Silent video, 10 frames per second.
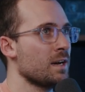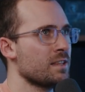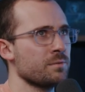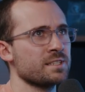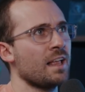I
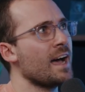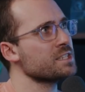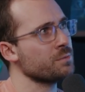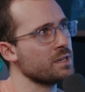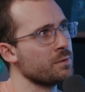think it was
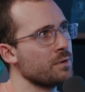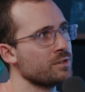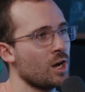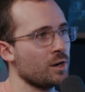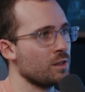last week. We
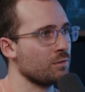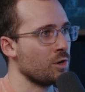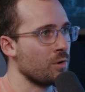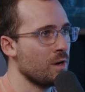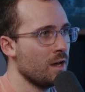were talking
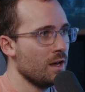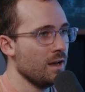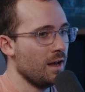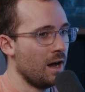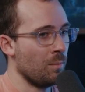through
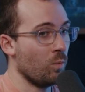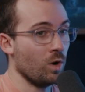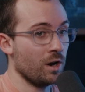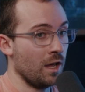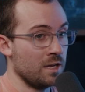
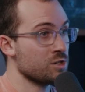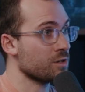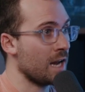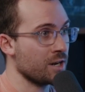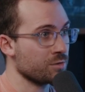what is
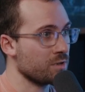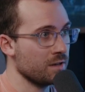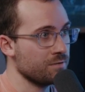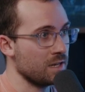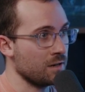your natural
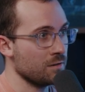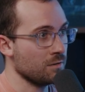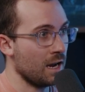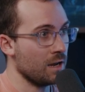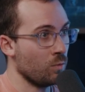gifting,
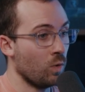right?